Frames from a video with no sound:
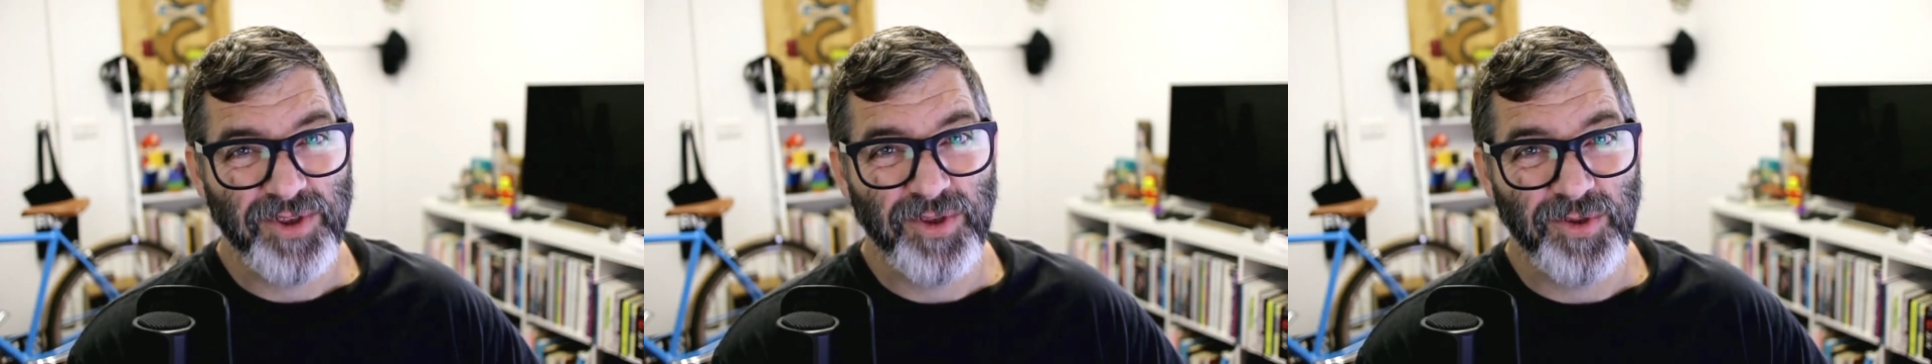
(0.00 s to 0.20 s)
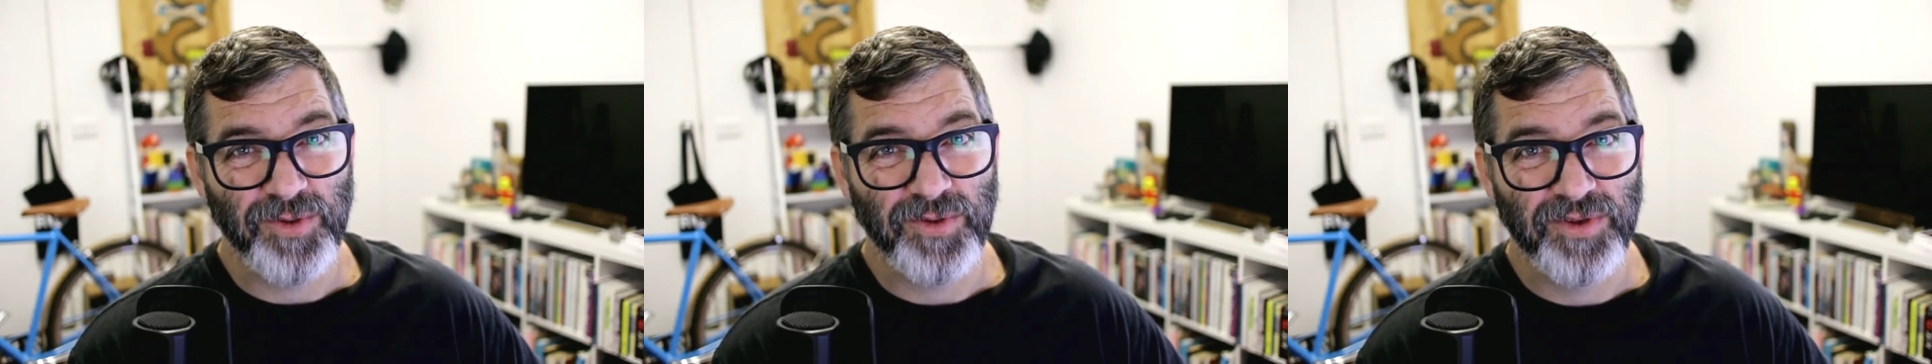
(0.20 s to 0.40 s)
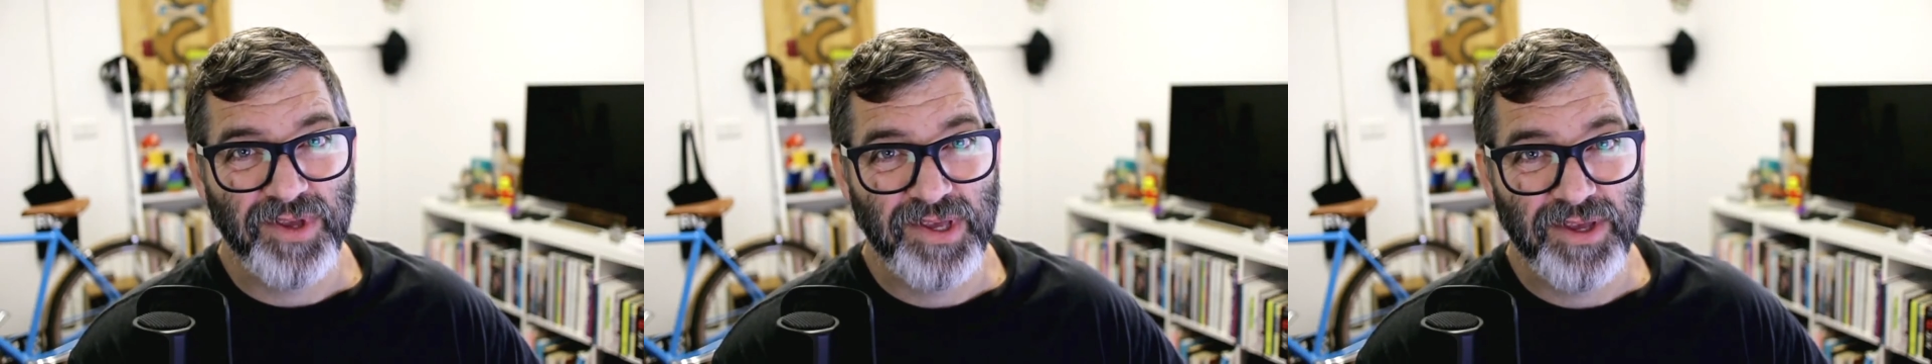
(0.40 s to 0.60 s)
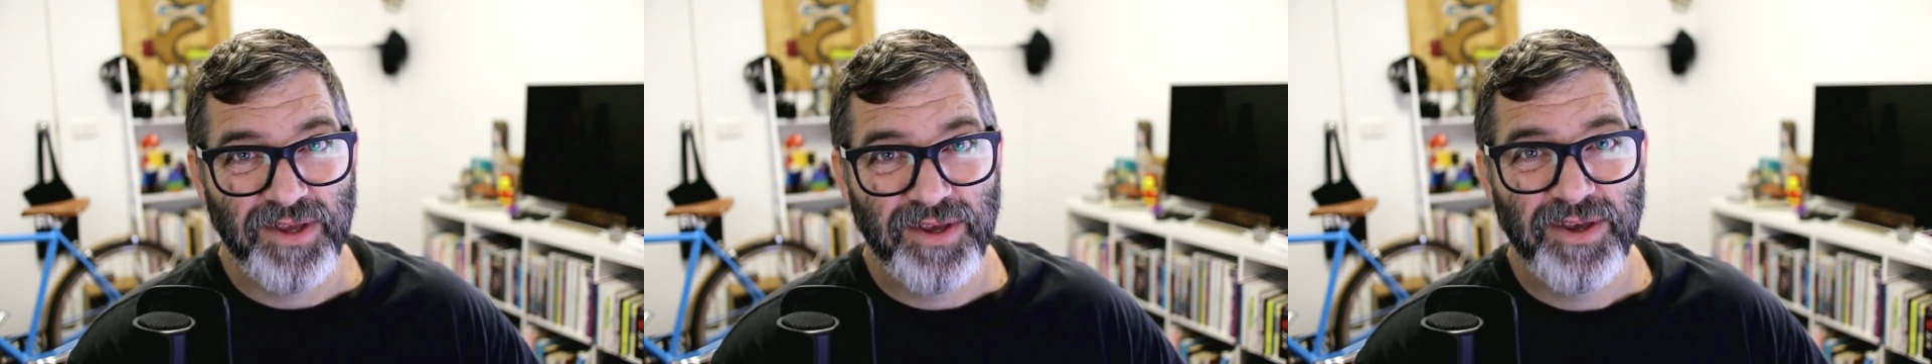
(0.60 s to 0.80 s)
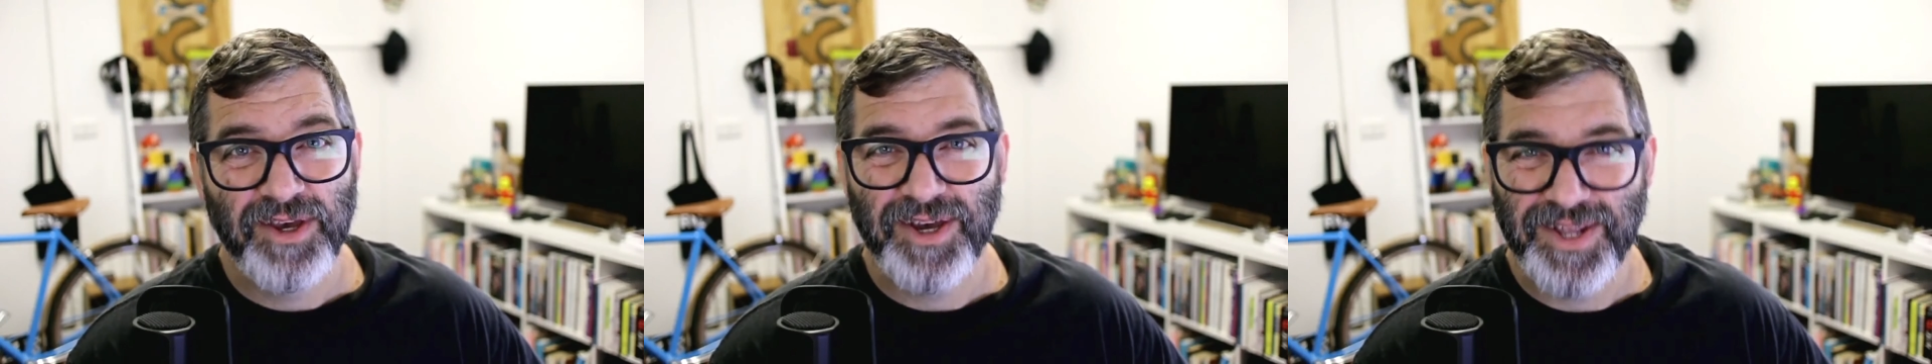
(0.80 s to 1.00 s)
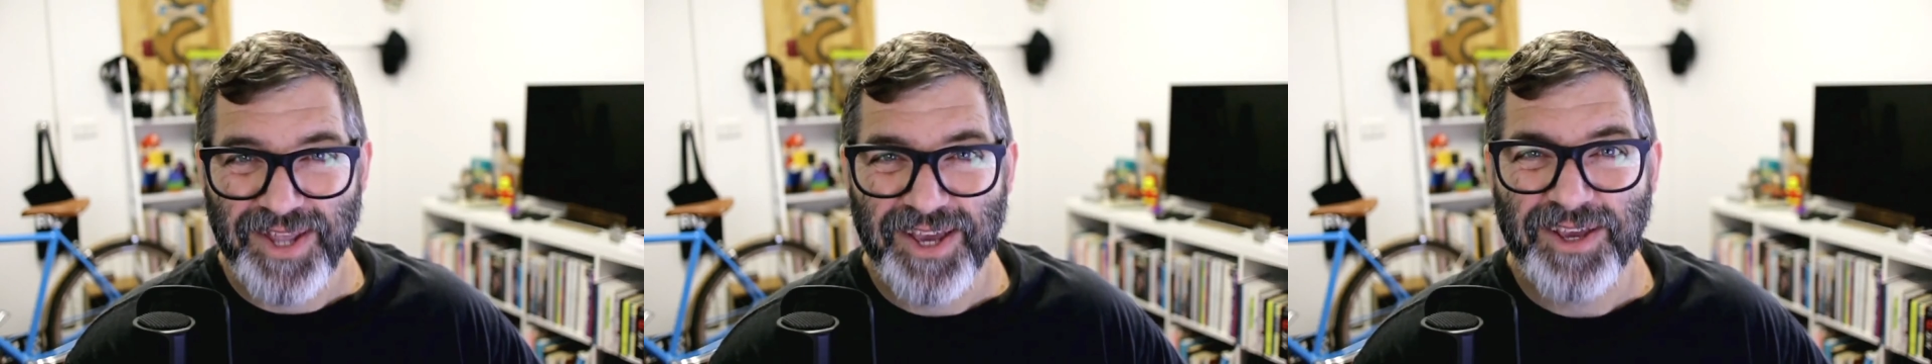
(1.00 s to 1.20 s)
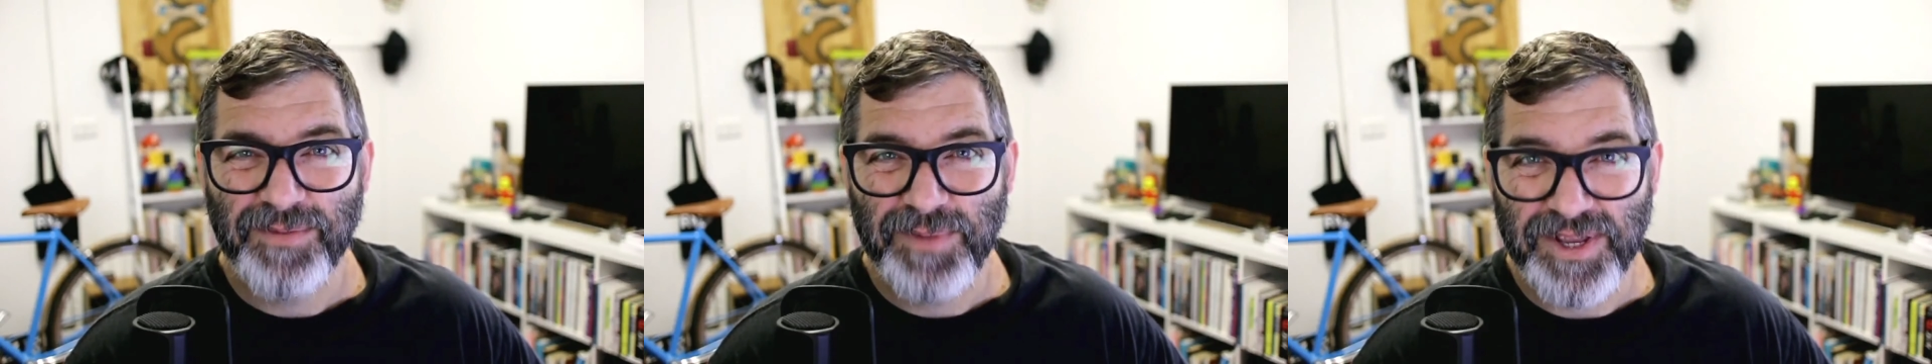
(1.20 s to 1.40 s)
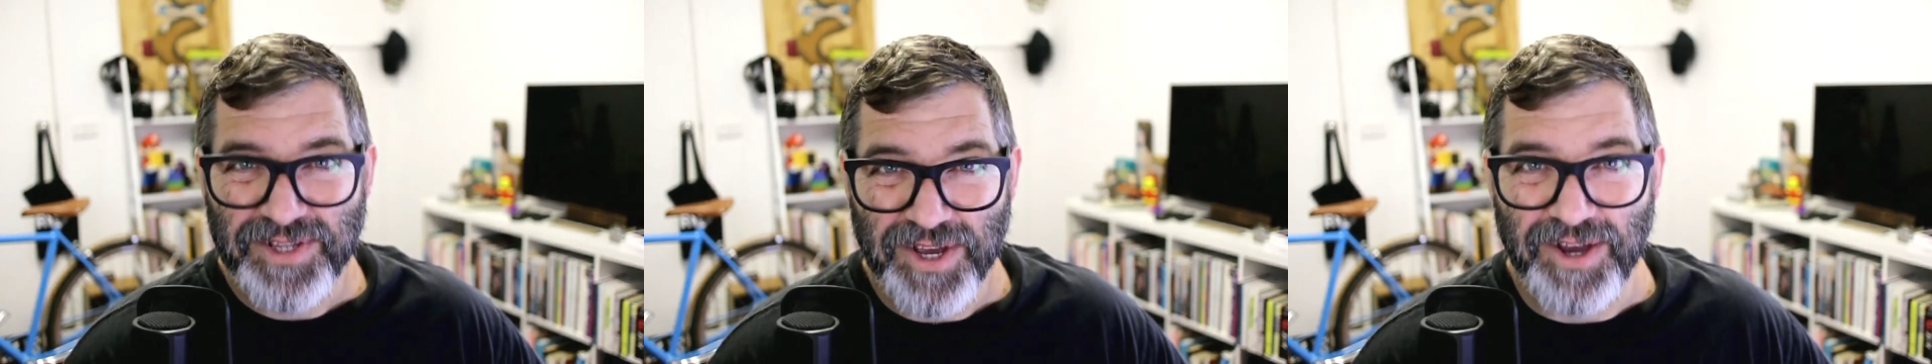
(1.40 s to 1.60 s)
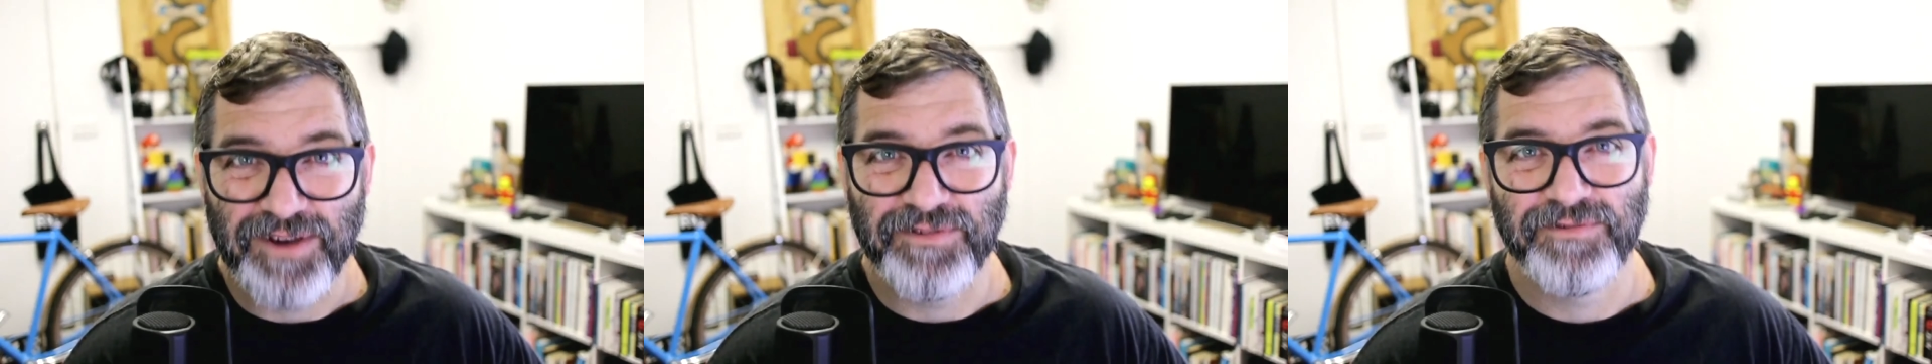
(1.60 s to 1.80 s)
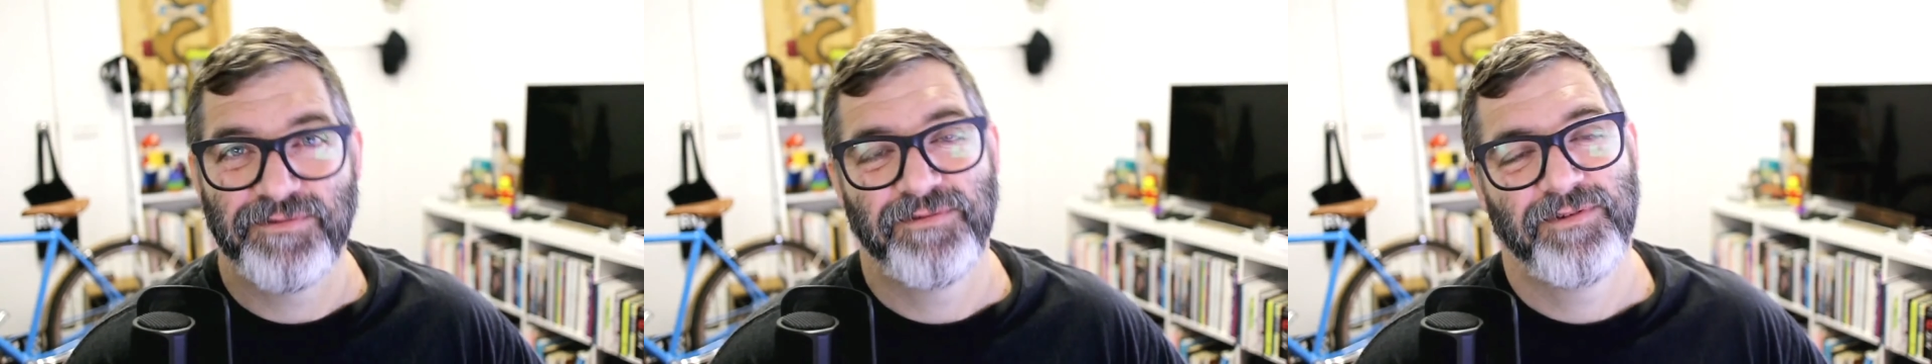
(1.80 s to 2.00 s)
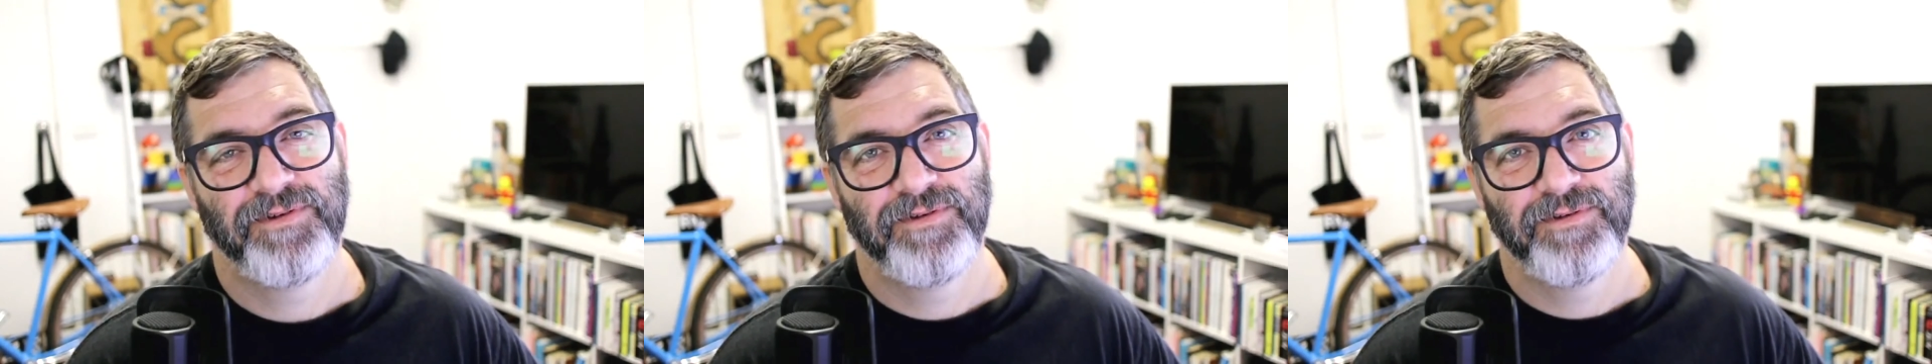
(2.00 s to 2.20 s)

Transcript: new, and that can be tough.